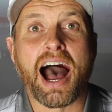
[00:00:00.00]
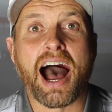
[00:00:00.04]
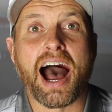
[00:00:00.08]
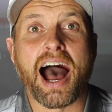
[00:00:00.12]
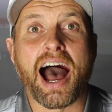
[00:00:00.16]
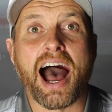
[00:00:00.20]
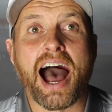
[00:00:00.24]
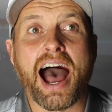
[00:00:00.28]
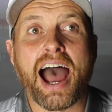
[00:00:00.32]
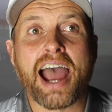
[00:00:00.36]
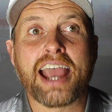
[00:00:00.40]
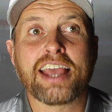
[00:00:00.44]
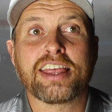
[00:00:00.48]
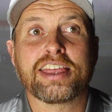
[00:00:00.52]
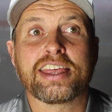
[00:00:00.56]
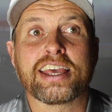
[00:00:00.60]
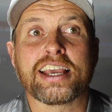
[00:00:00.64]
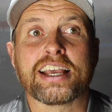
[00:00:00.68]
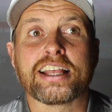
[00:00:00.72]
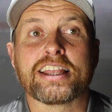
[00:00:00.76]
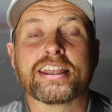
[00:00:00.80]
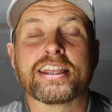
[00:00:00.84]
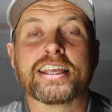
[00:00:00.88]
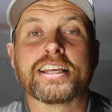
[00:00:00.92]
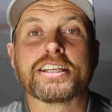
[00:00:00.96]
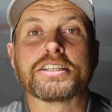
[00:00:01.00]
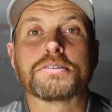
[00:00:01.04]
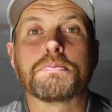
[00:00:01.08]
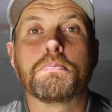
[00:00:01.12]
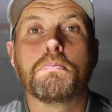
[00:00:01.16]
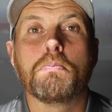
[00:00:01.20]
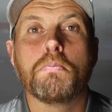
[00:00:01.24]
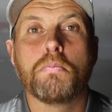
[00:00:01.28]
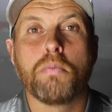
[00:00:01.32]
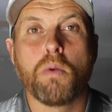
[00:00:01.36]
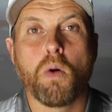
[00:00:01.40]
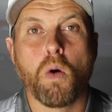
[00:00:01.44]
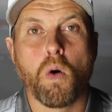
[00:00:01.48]
I think there's
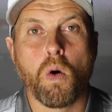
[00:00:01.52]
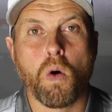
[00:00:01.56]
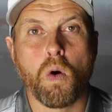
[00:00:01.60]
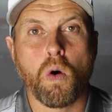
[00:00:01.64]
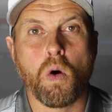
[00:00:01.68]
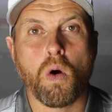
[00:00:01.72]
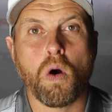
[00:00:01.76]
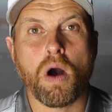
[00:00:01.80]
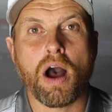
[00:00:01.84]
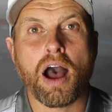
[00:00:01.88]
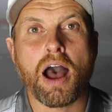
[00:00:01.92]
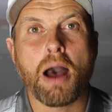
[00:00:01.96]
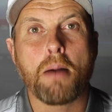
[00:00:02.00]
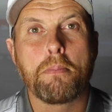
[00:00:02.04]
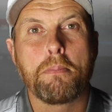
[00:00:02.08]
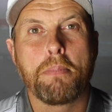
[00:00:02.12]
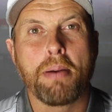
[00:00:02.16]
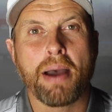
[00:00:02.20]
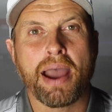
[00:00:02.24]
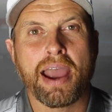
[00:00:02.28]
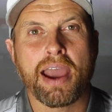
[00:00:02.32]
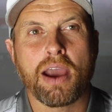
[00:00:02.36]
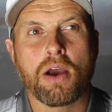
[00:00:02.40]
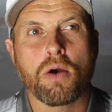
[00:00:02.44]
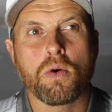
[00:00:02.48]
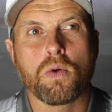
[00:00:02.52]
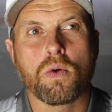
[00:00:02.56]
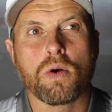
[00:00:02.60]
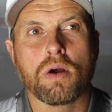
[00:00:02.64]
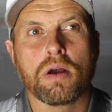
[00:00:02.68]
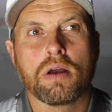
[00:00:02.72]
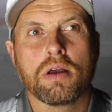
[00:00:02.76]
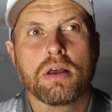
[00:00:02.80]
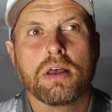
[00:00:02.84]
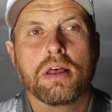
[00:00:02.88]
more about